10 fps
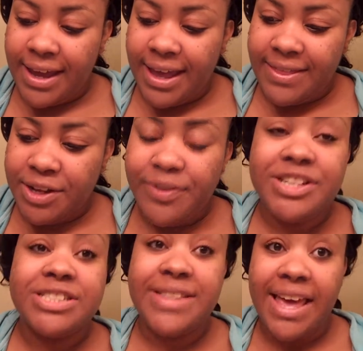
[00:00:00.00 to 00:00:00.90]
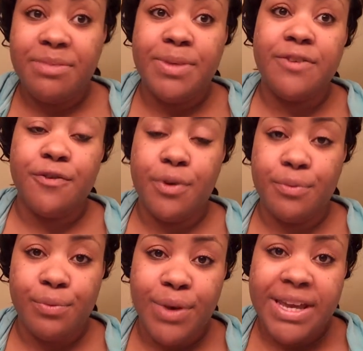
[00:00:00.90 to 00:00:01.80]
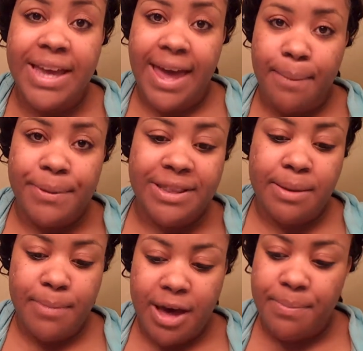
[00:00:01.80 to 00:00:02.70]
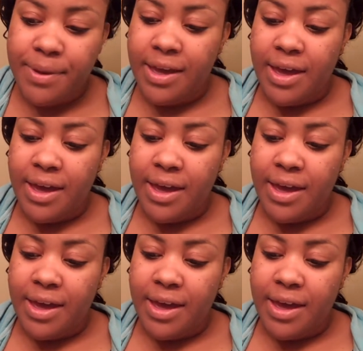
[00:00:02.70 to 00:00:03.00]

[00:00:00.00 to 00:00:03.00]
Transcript: and you know, they just thank me for reamping them up.